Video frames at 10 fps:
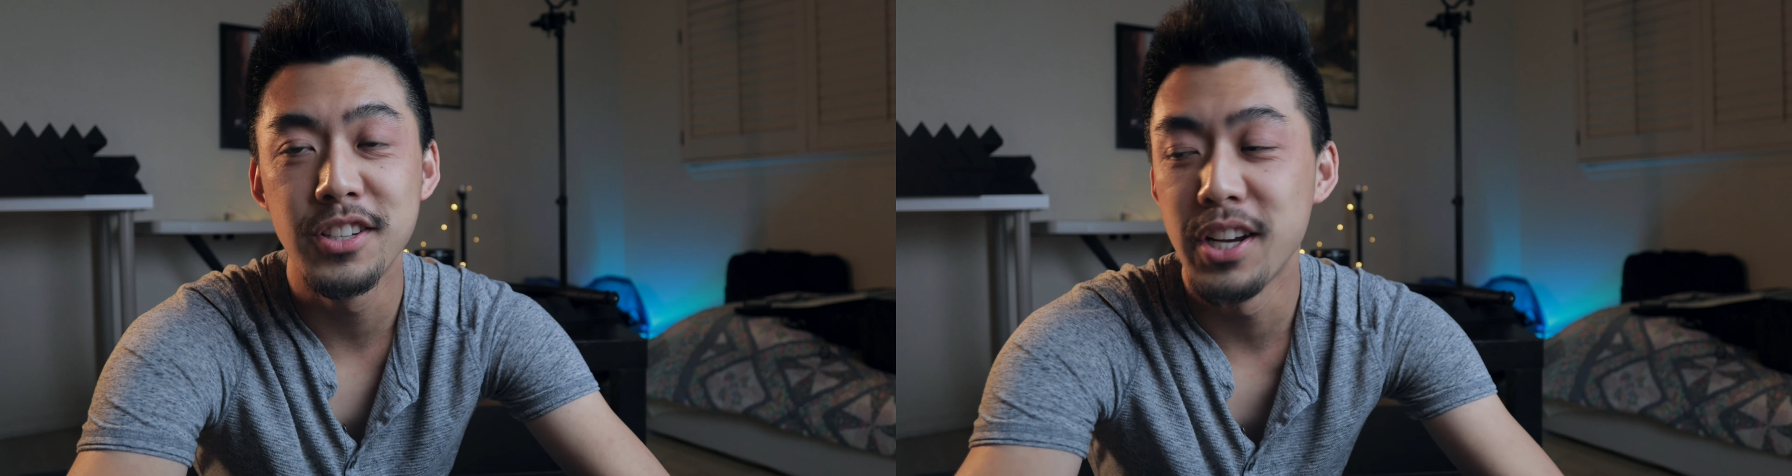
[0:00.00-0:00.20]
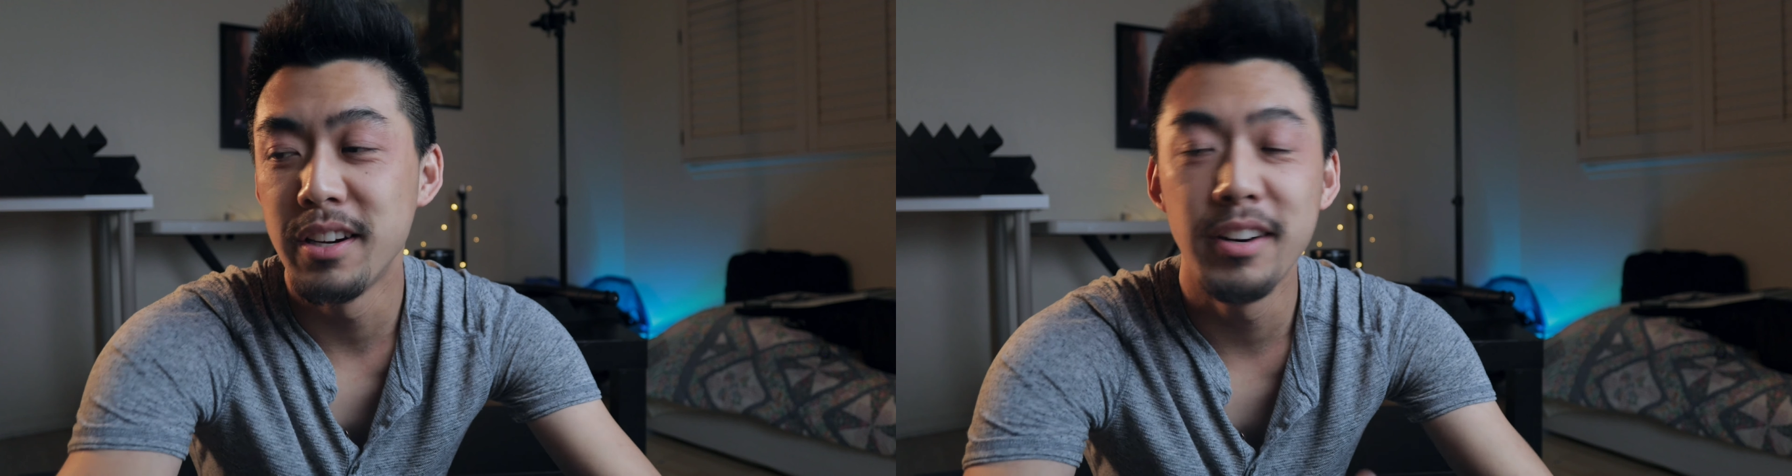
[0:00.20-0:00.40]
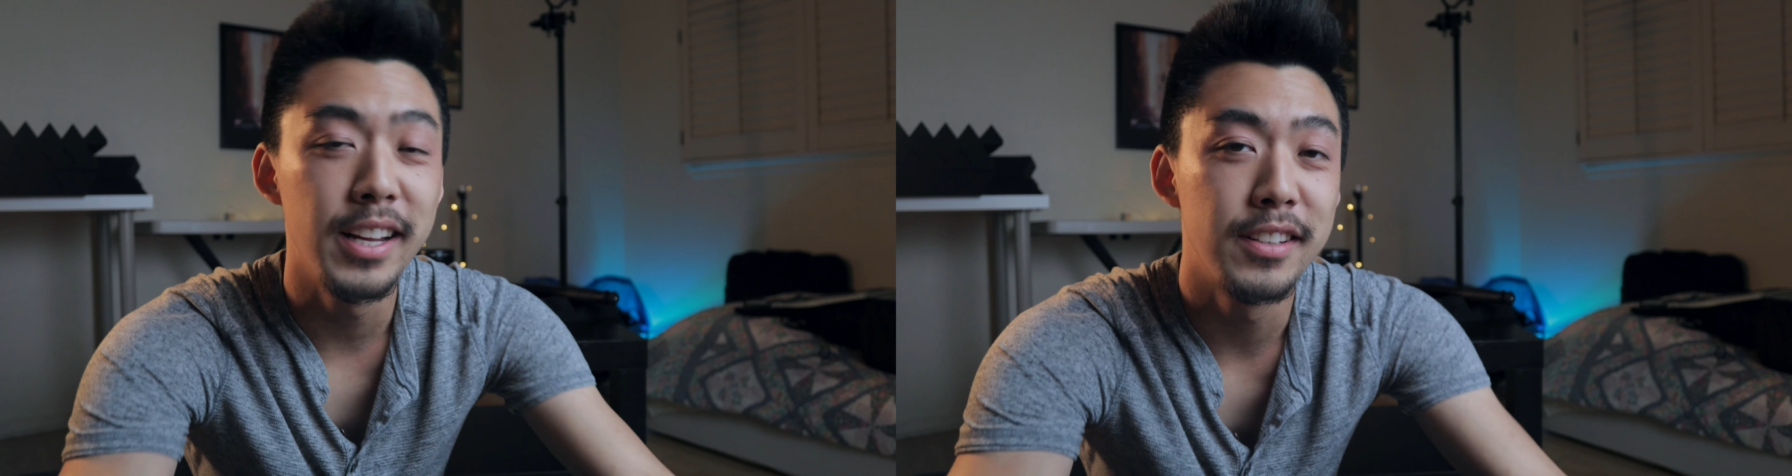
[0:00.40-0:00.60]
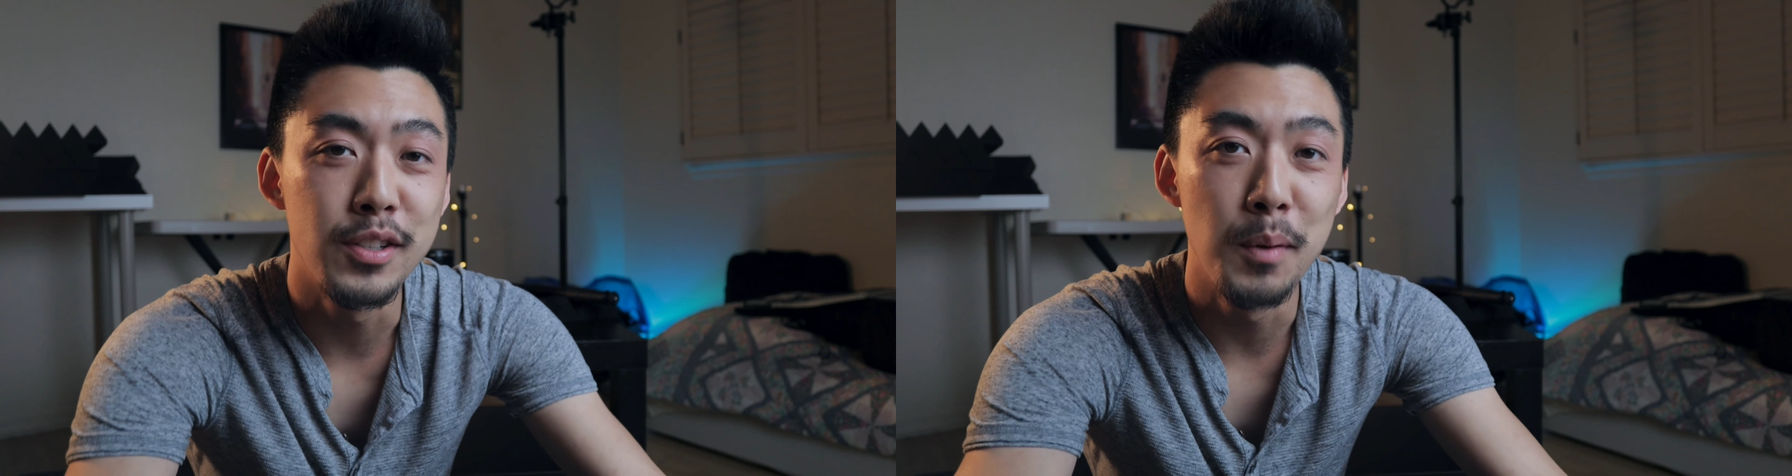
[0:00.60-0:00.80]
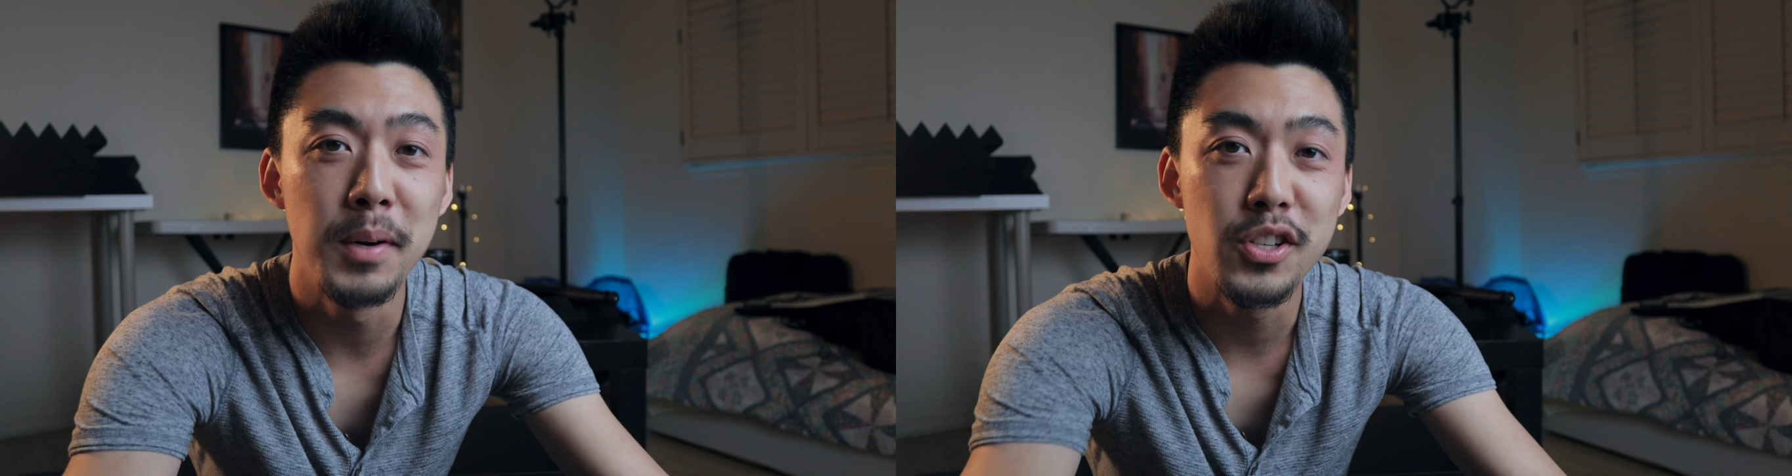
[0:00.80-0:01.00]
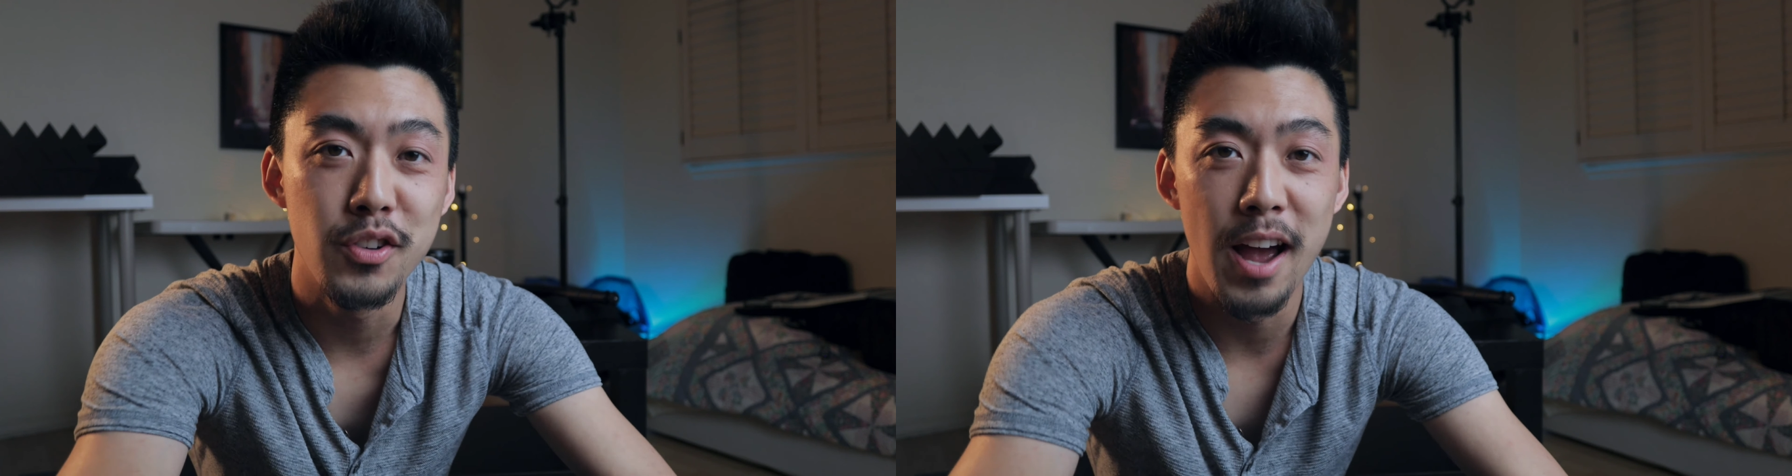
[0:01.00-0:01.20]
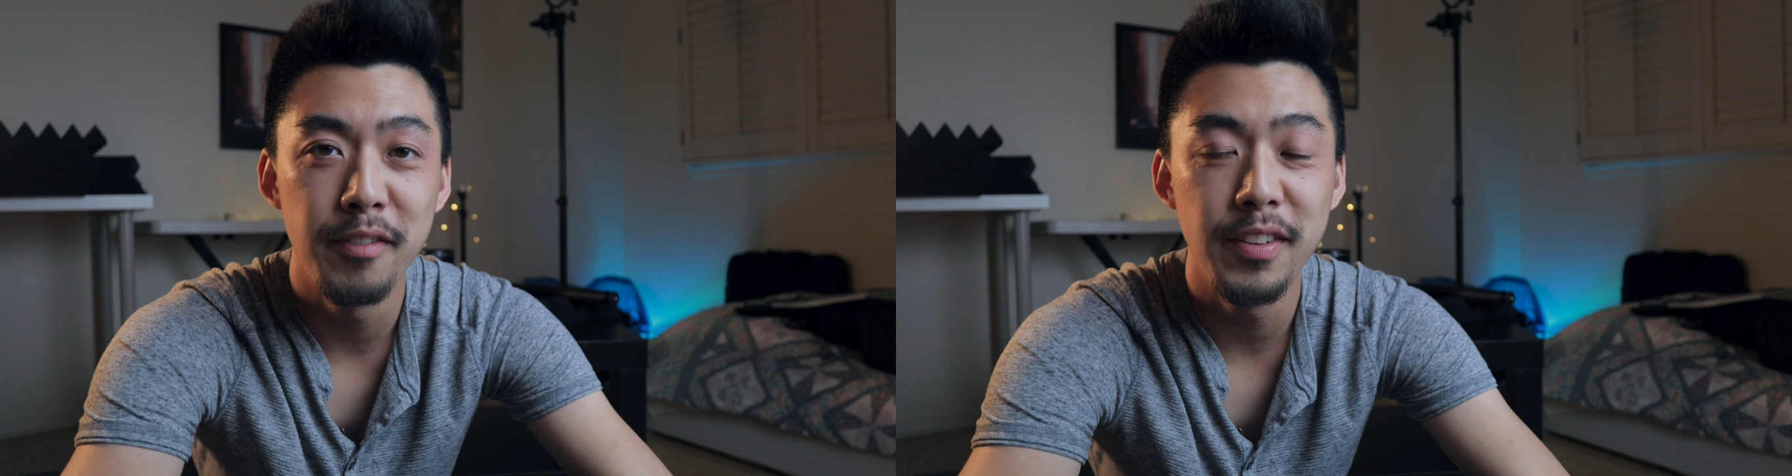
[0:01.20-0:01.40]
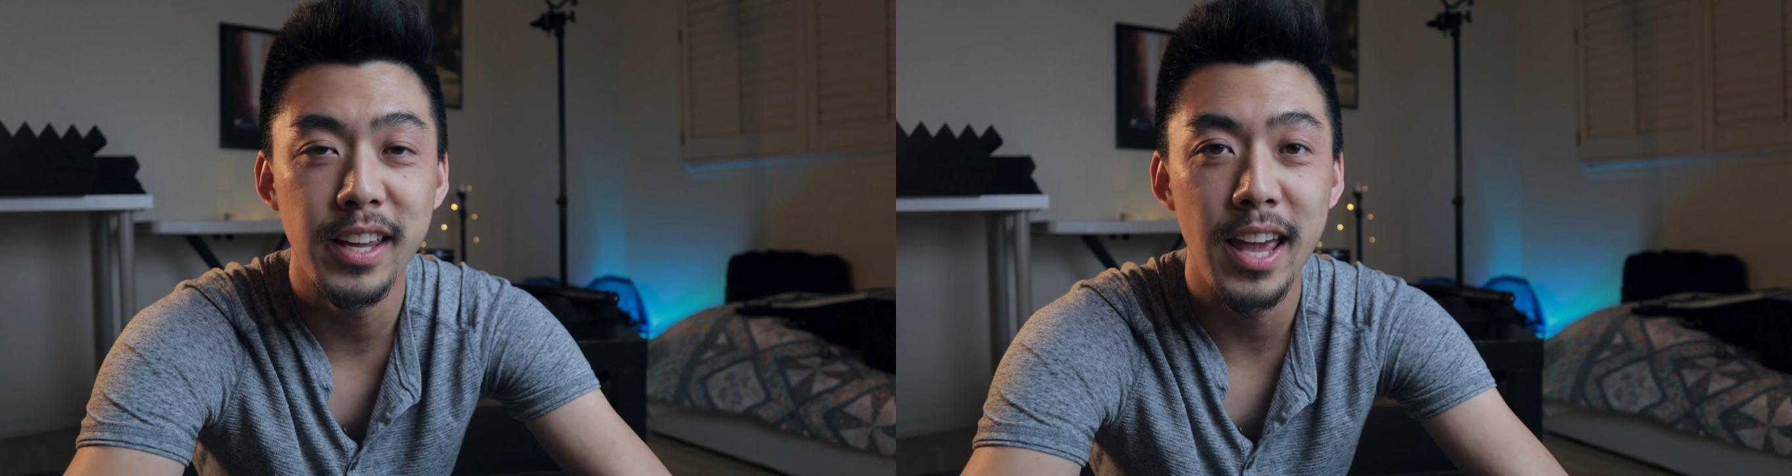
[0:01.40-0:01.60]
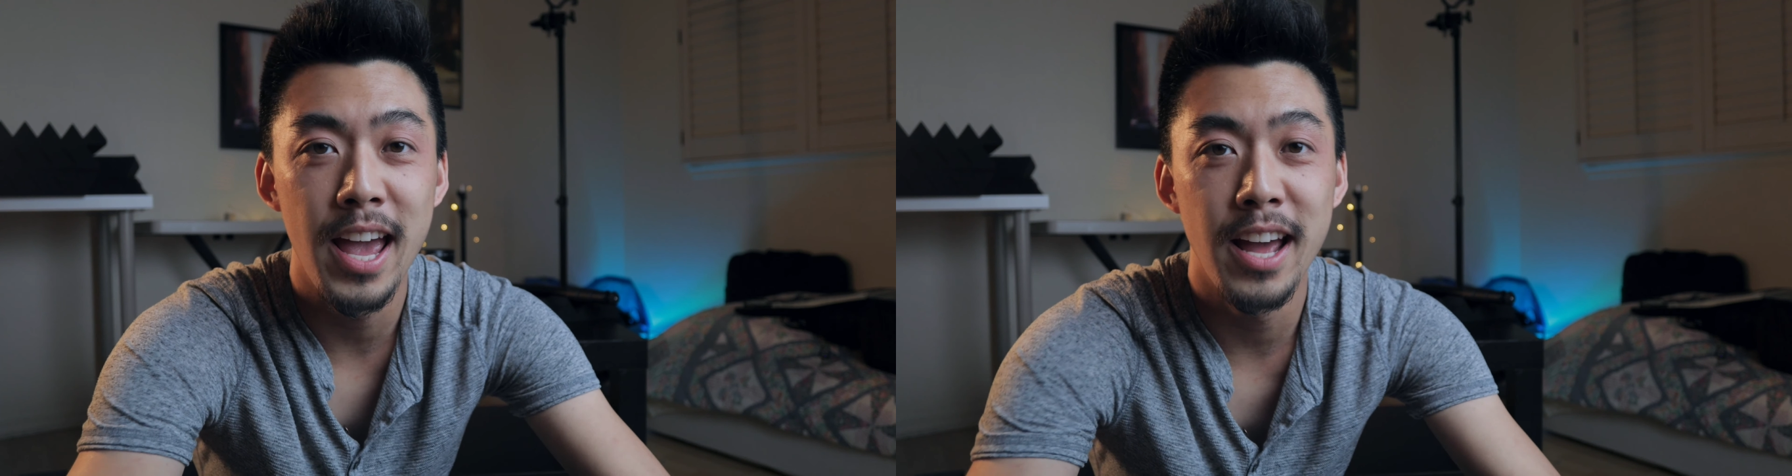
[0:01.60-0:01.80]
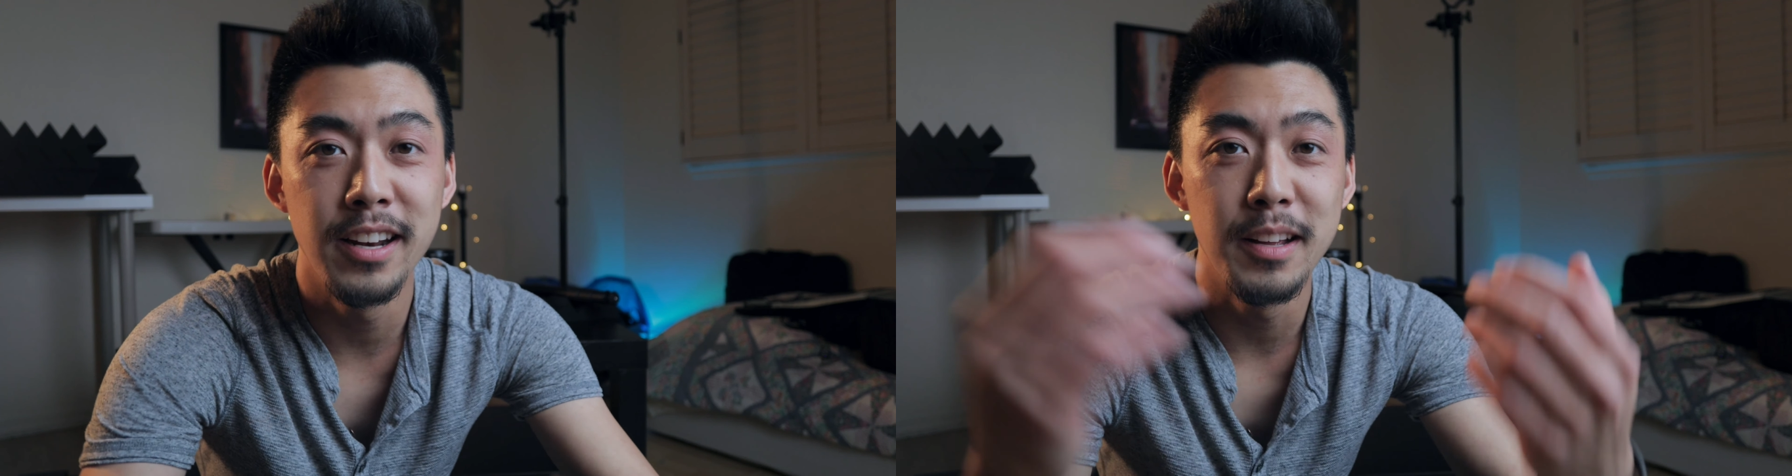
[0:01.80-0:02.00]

generating so much traffic, and